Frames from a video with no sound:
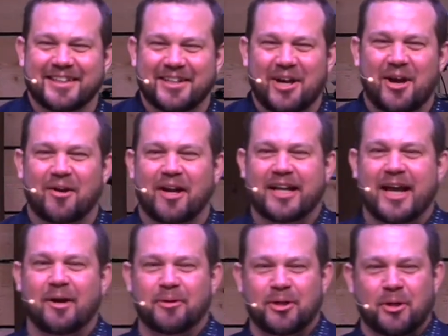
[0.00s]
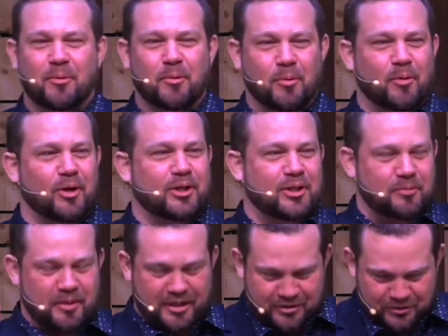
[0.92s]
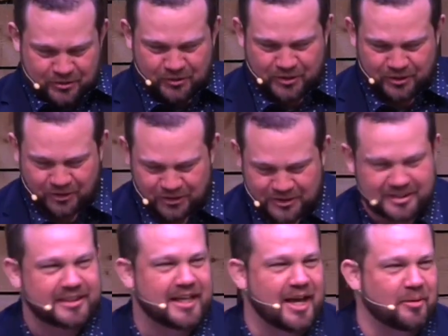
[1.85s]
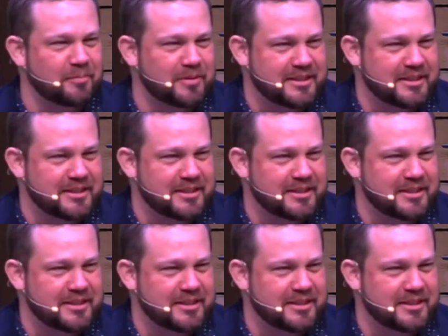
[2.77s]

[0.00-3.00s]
All right, now we know what we're working with, so you can all sit down, be